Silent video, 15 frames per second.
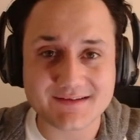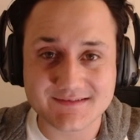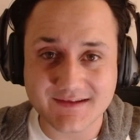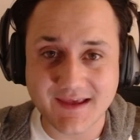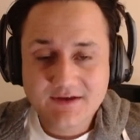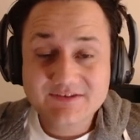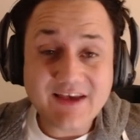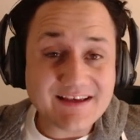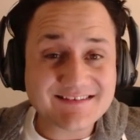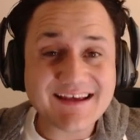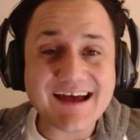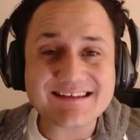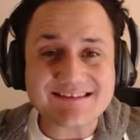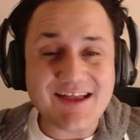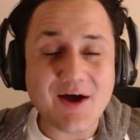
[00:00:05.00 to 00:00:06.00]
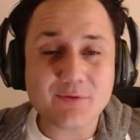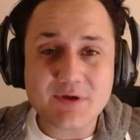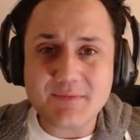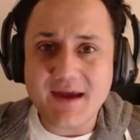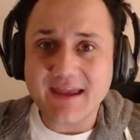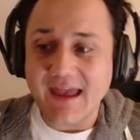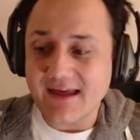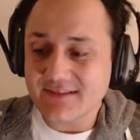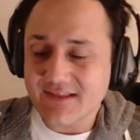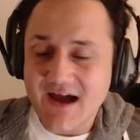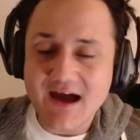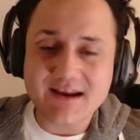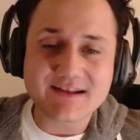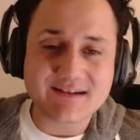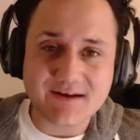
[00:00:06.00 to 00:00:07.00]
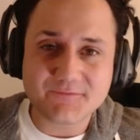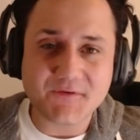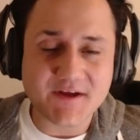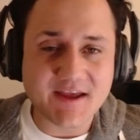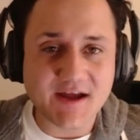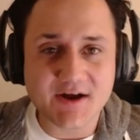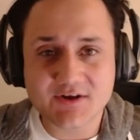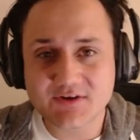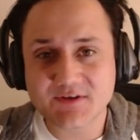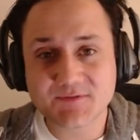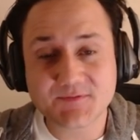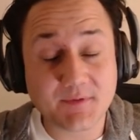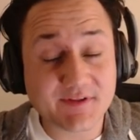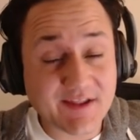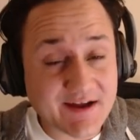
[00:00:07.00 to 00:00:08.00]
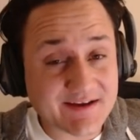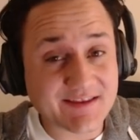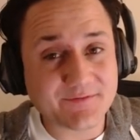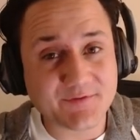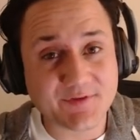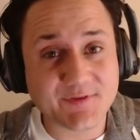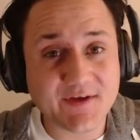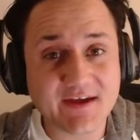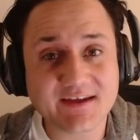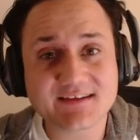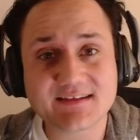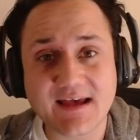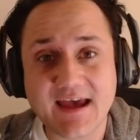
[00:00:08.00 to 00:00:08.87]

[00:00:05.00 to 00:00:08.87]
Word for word: account. So as you guys know, we make a lot of different characters from a lot of different things,